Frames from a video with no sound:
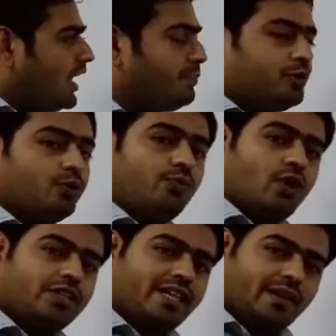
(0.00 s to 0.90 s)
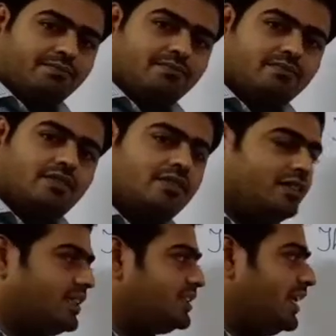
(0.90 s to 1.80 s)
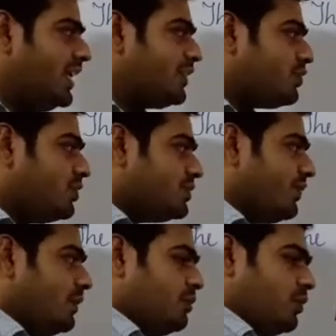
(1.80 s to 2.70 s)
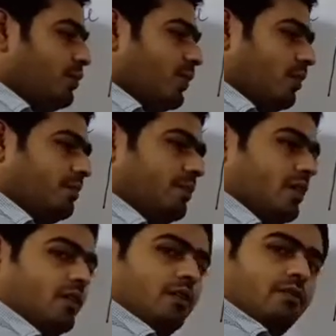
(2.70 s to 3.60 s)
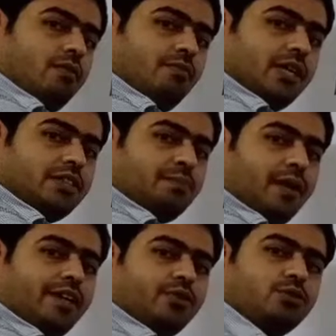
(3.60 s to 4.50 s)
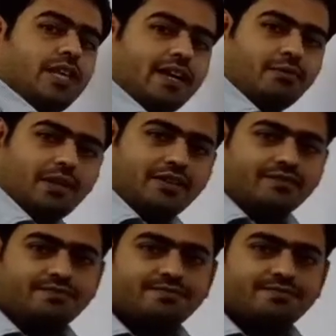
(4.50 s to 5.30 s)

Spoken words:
Up to what time these electrons will move from first plate to second plate?